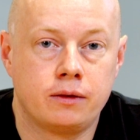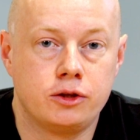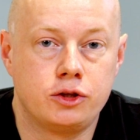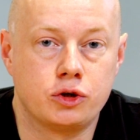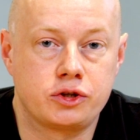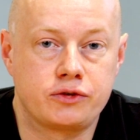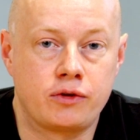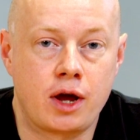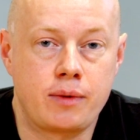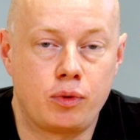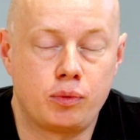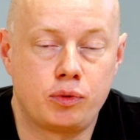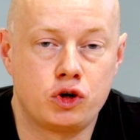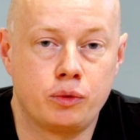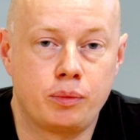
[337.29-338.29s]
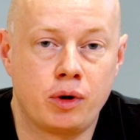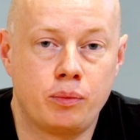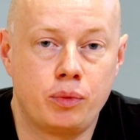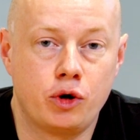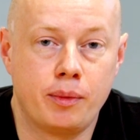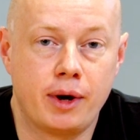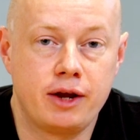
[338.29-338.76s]
The dose for
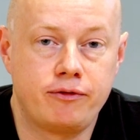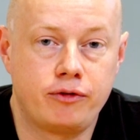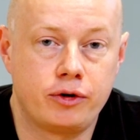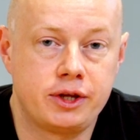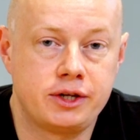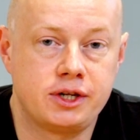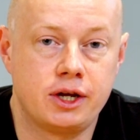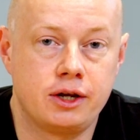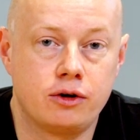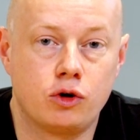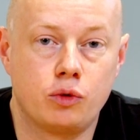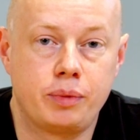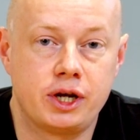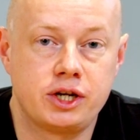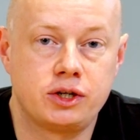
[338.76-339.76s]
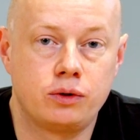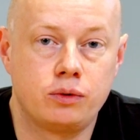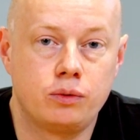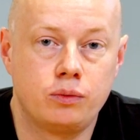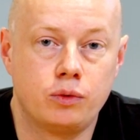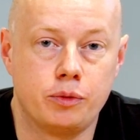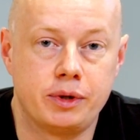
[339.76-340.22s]
ipratropium bromide for this 8-year-old patient
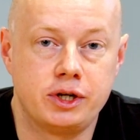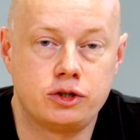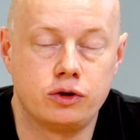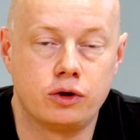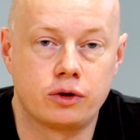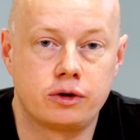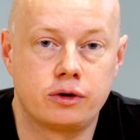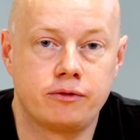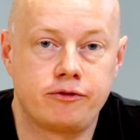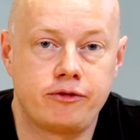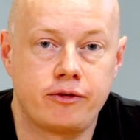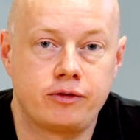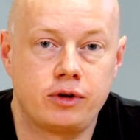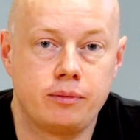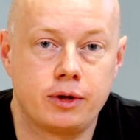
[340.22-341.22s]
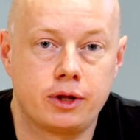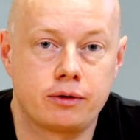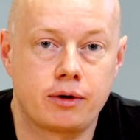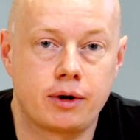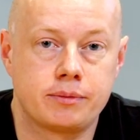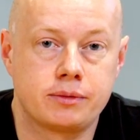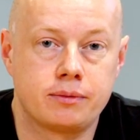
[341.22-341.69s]
would be 250
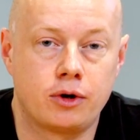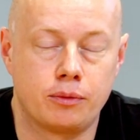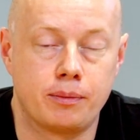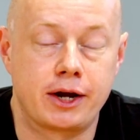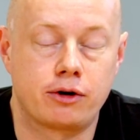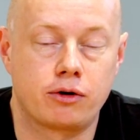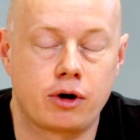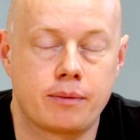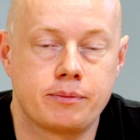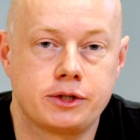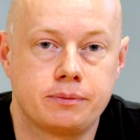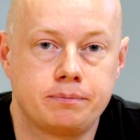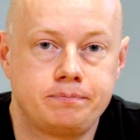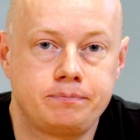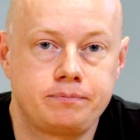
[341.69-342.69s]
micrograms.